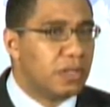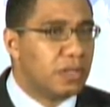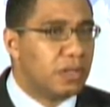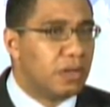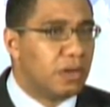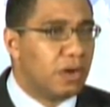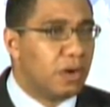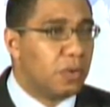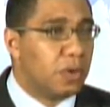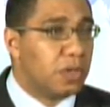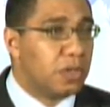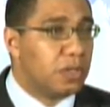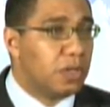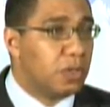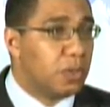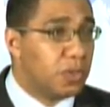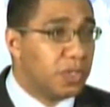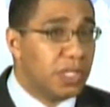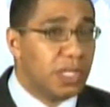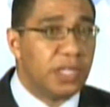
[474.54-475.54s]
Our
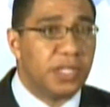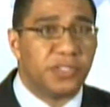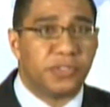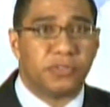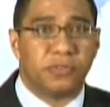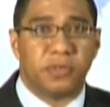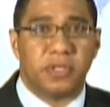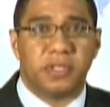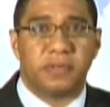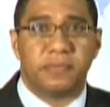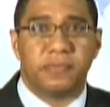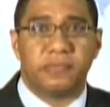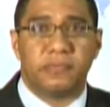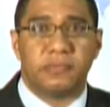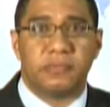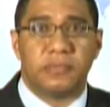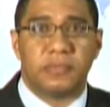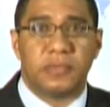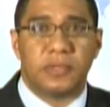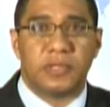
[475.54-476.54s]
colonial history
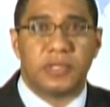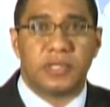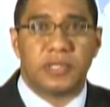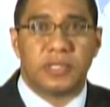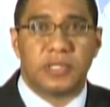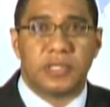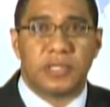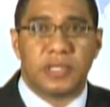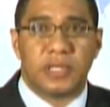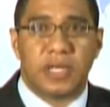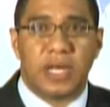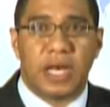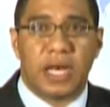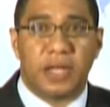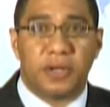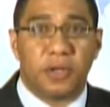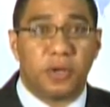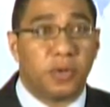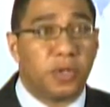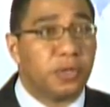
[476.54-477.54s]
and
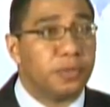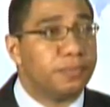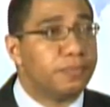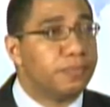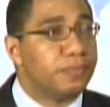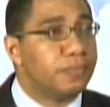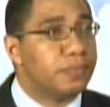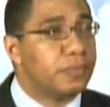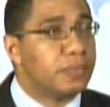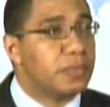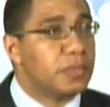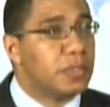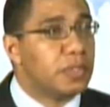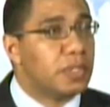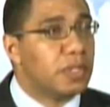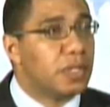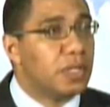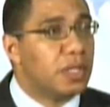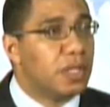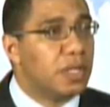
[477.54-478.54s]
our
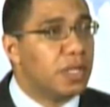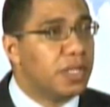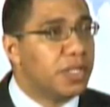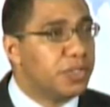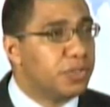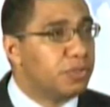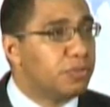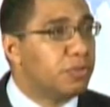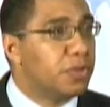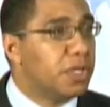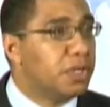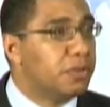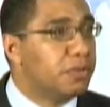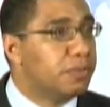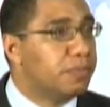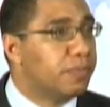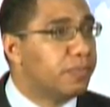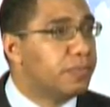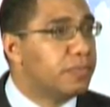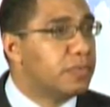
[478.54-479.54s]
history
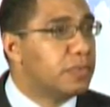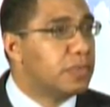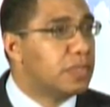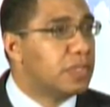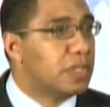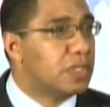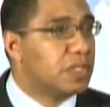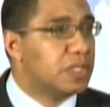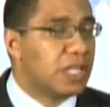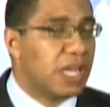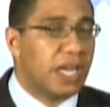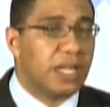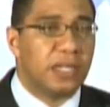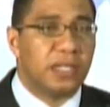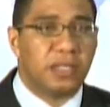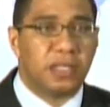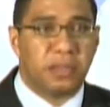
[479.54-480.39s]
starting at the